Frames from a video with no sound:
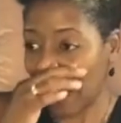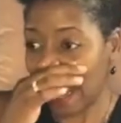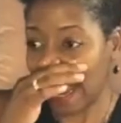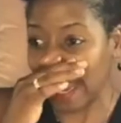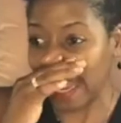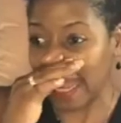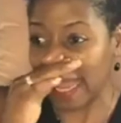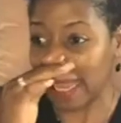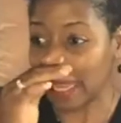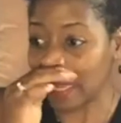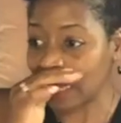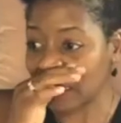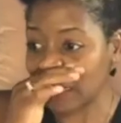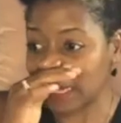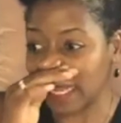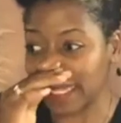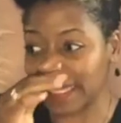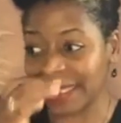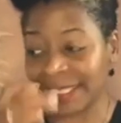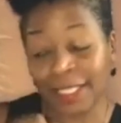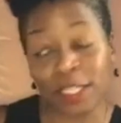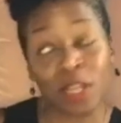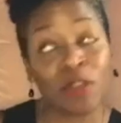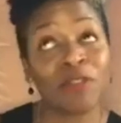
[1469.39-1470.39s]
And
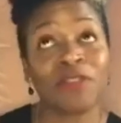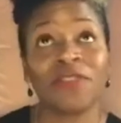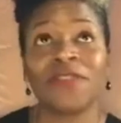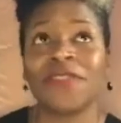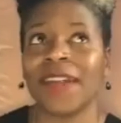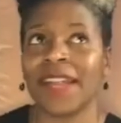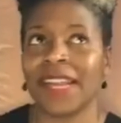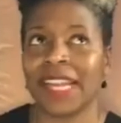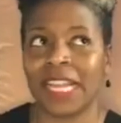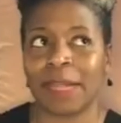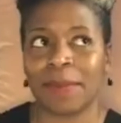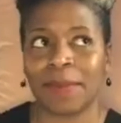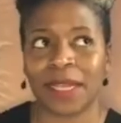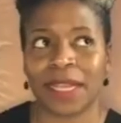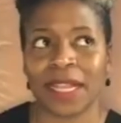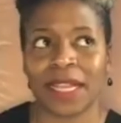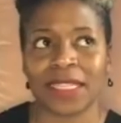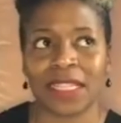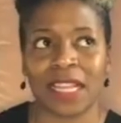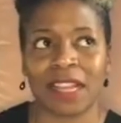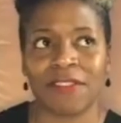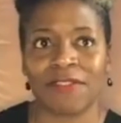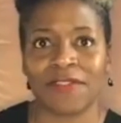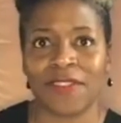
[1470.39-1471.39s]
it's so funny
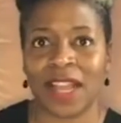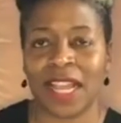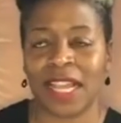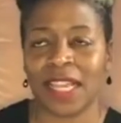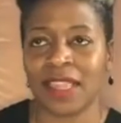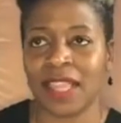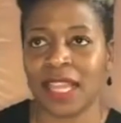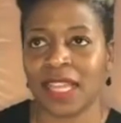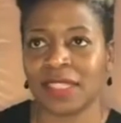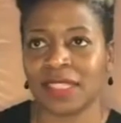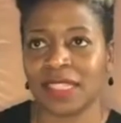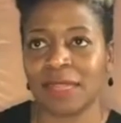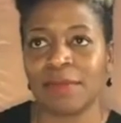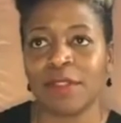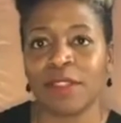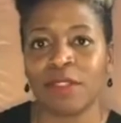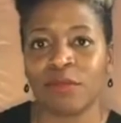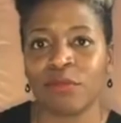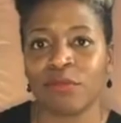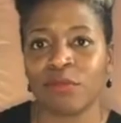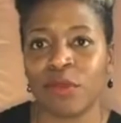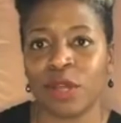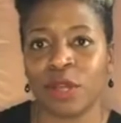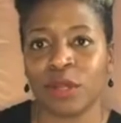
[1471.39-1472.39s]
because I find that some of the
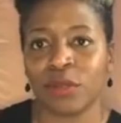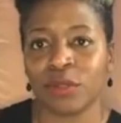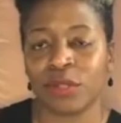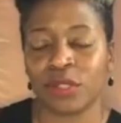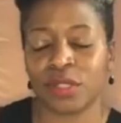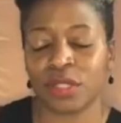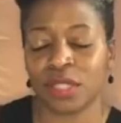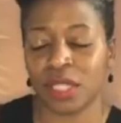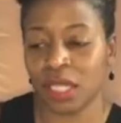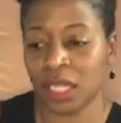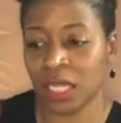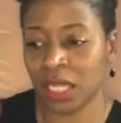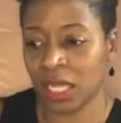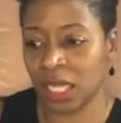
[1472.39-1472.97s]
most